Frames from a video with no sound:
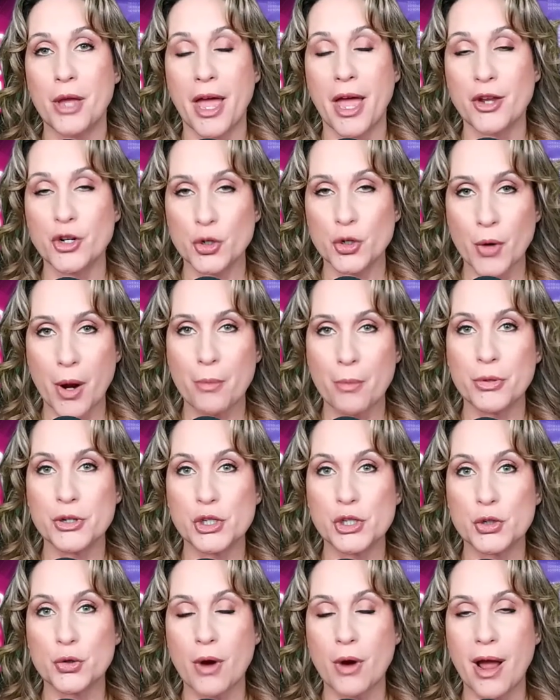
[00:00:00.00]
And Trump
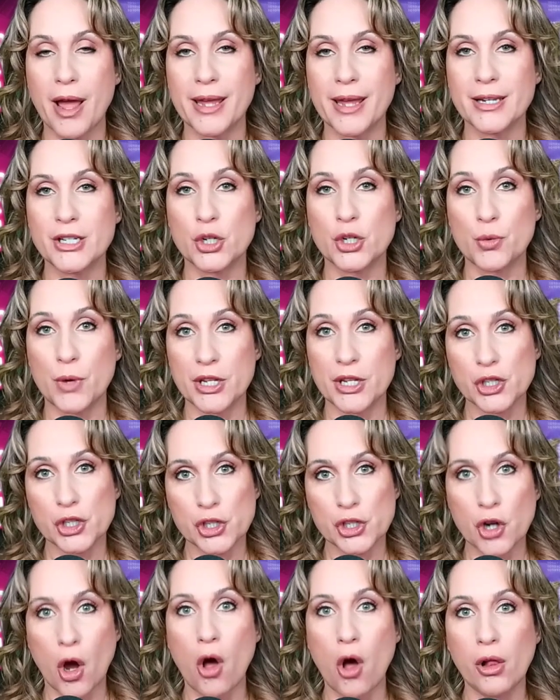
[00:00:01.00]
was trying to
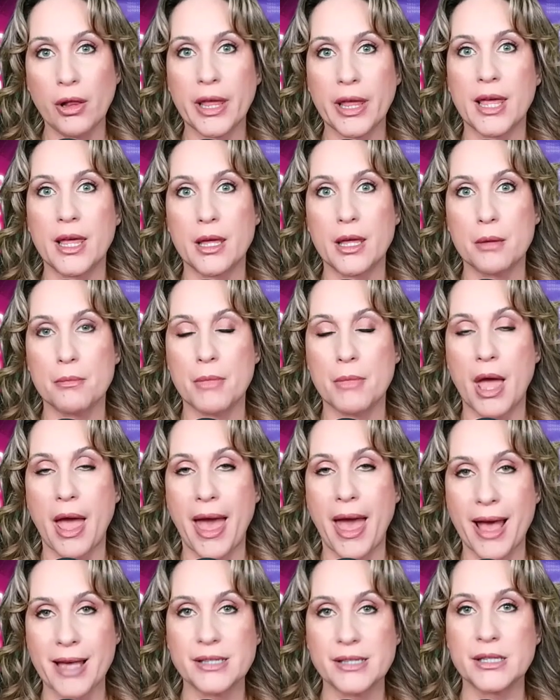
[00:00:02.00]
install him
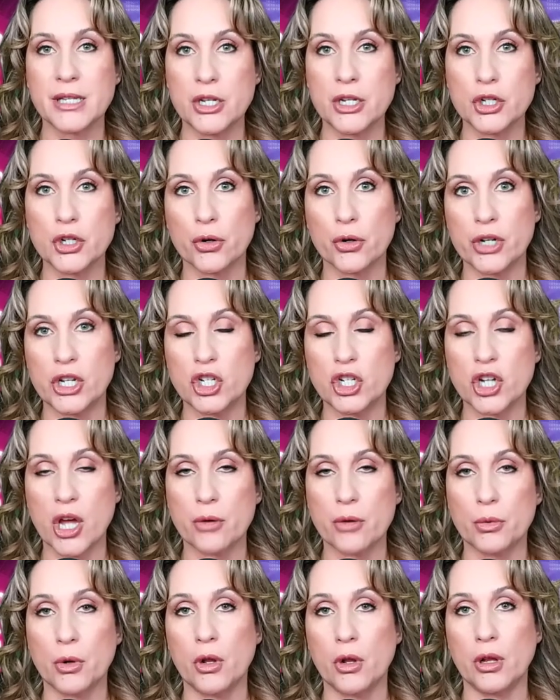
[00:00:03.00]
as the attorney
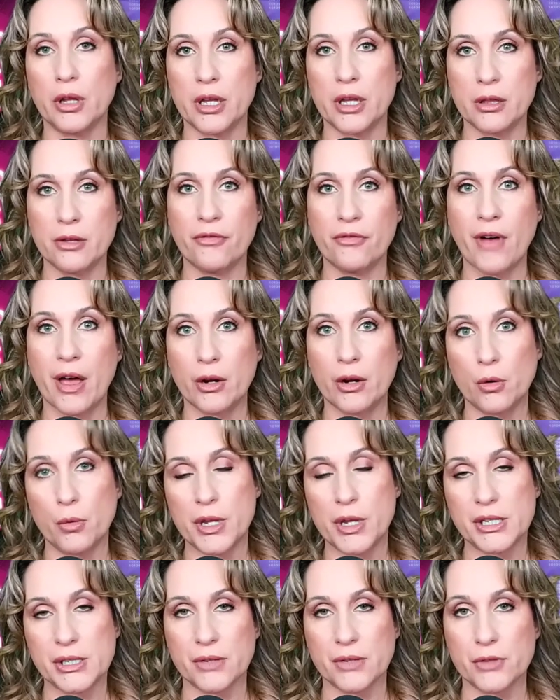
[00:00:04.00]
general in the final
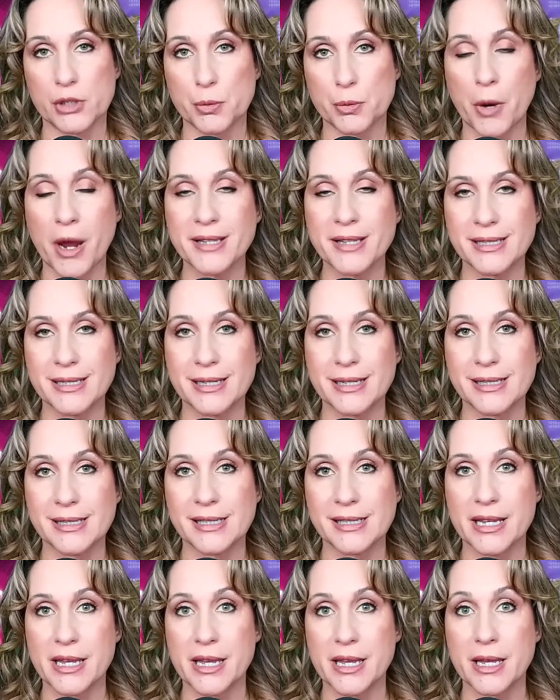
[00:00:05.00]
weeks of his
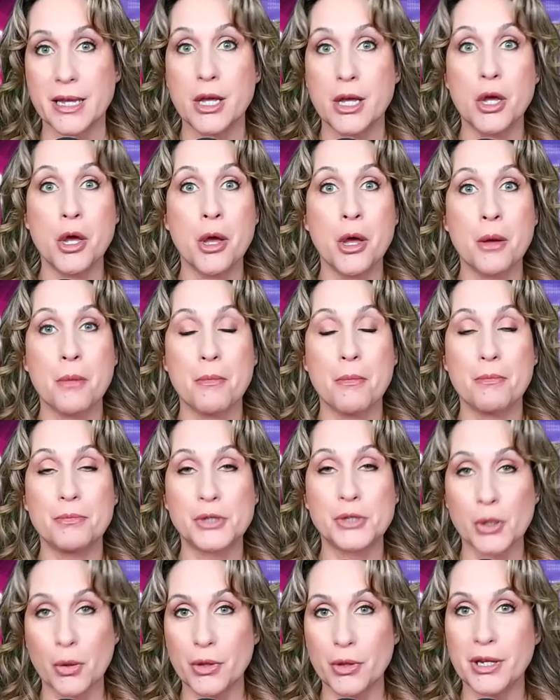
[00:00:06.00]
presidency
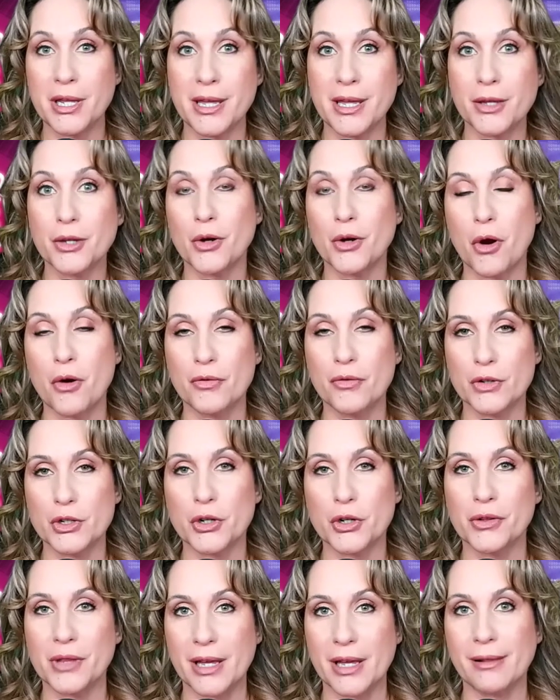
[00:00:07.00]
so that he could
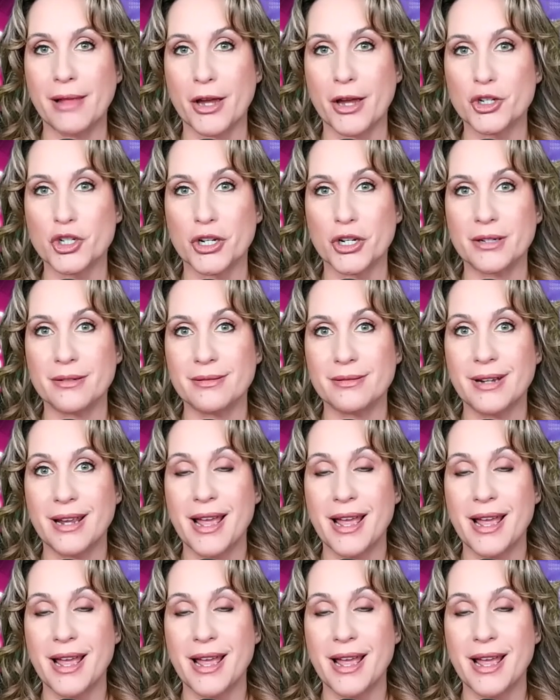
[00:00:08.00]
overturn the election.